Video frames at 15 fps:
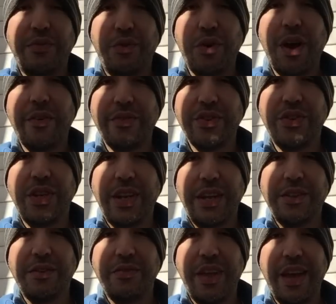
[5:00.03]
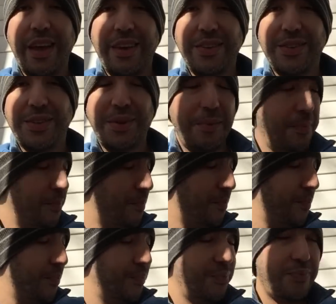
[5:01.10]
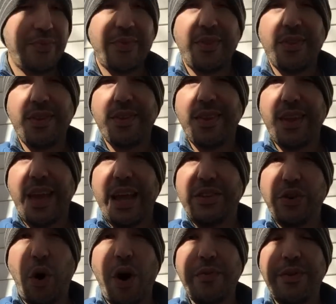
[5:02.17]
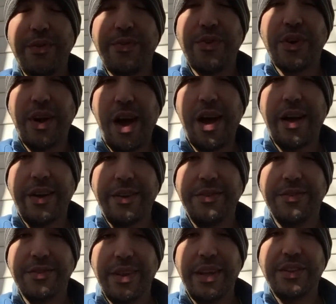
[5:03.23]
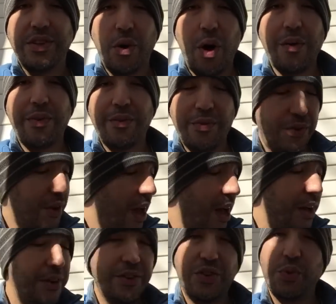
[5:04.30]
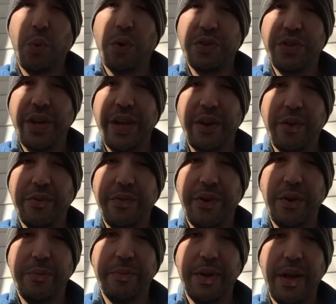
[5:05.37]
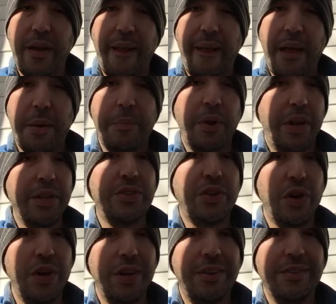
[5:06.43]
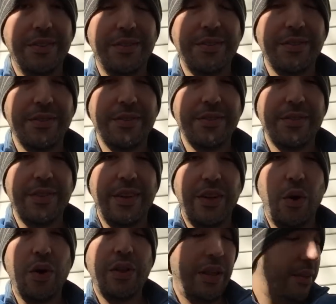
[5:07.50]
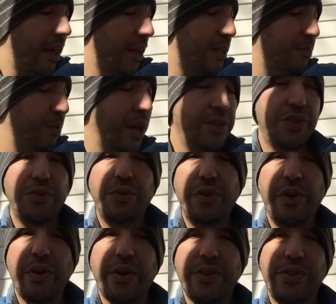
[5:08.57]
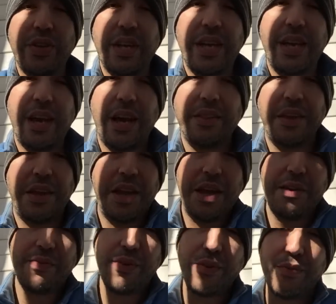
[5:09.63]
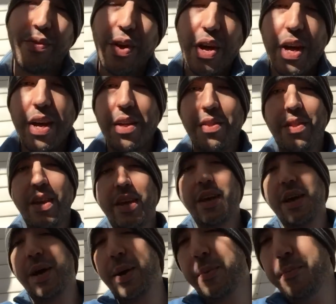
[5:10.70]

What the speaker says: if you haven't seen End of Days, It's often forgotten. It's an often forgotten Schwarzenegger film, but it's good. It takes place in New York City on the eve of the